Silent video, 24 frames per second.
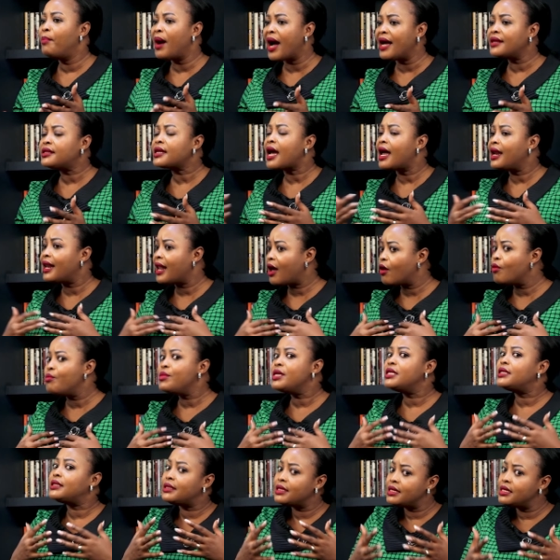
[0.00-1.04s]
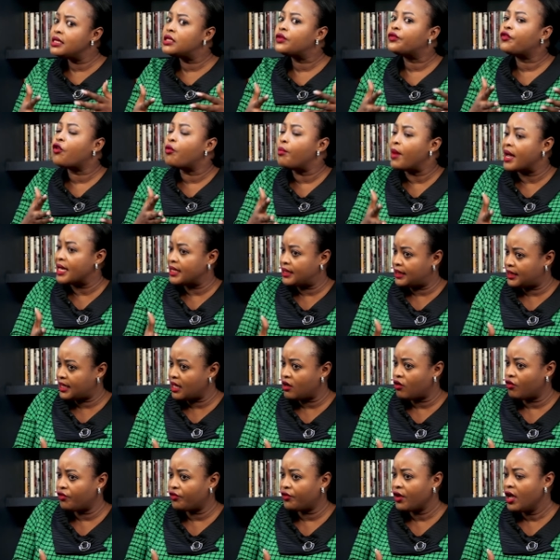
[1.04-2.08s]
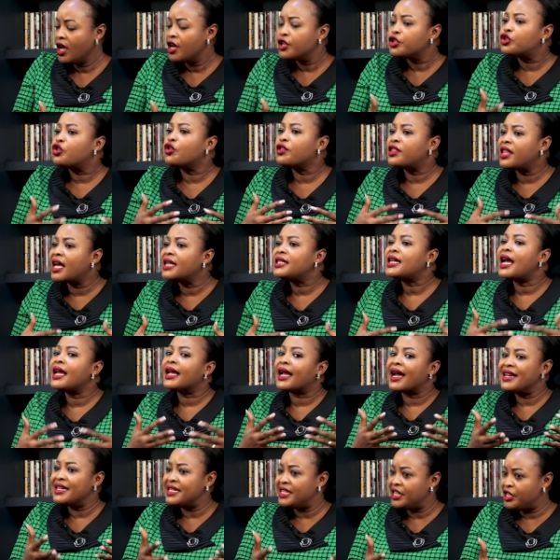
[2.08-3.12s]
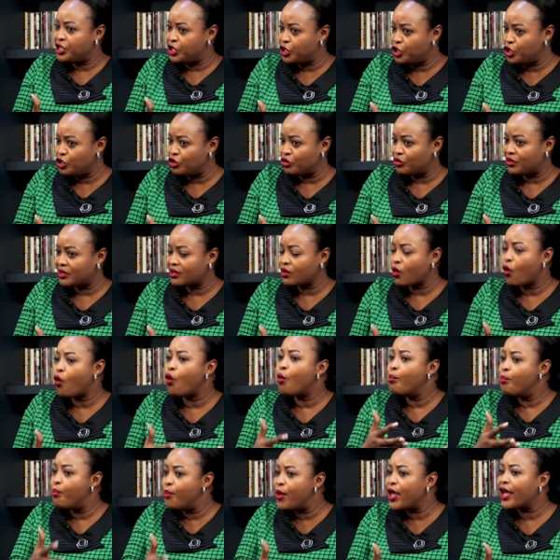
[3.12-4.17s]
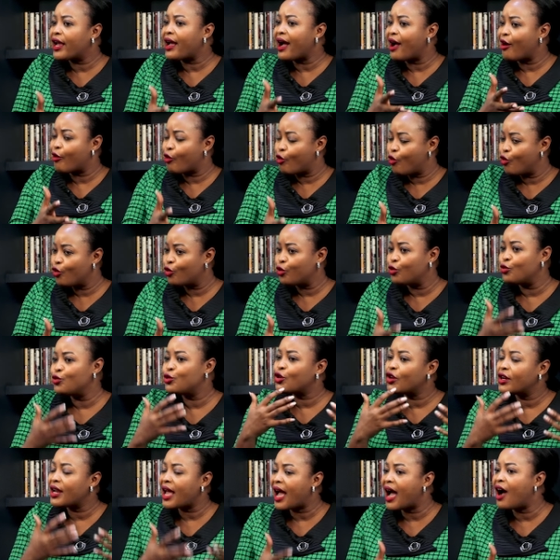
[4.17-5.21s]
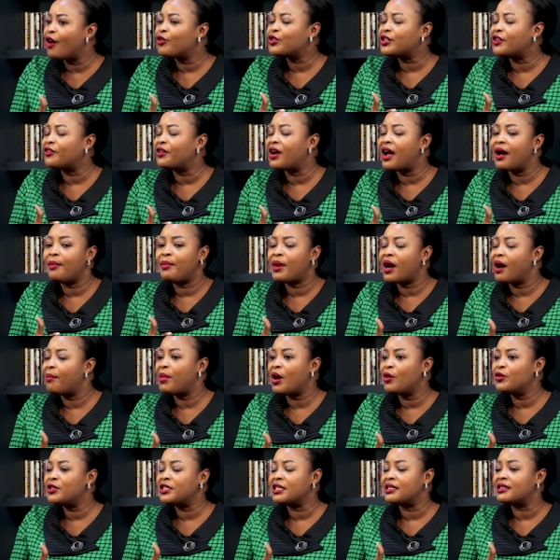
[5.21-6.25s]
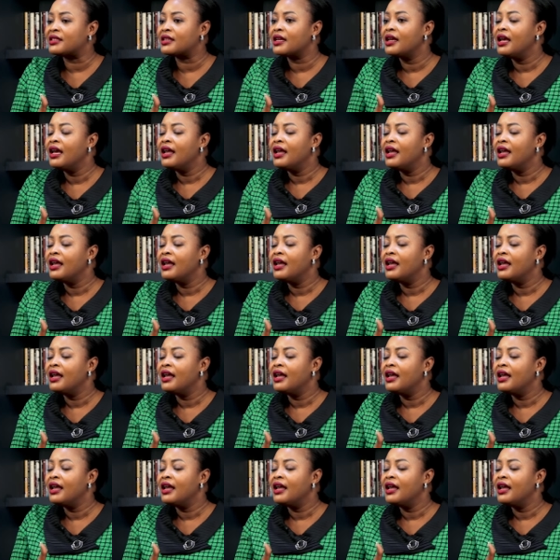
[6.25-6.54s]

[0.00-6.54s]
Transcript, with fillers: but allow me see it for myself so that I can deduce or make a conclusion out of, about it.